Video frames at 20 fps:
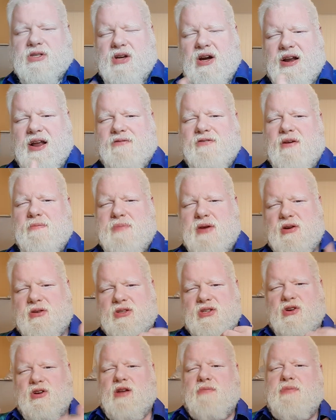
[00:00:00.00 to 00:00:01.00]
Not every beer is
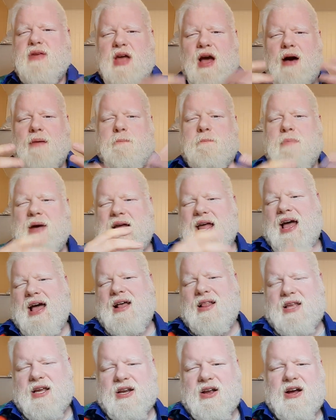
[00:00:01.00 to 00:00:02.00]
going to be up my
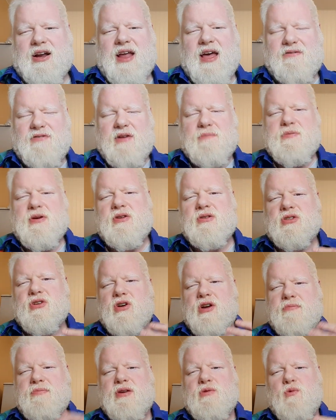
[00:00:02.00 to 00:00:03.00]
alley. Not every beer is going
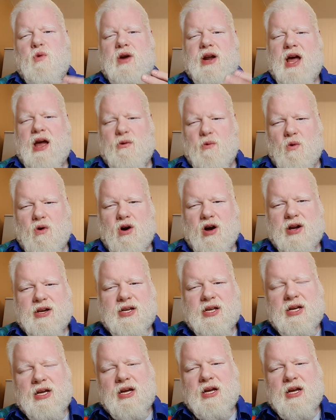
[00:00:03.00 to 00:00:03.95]
to be what I want.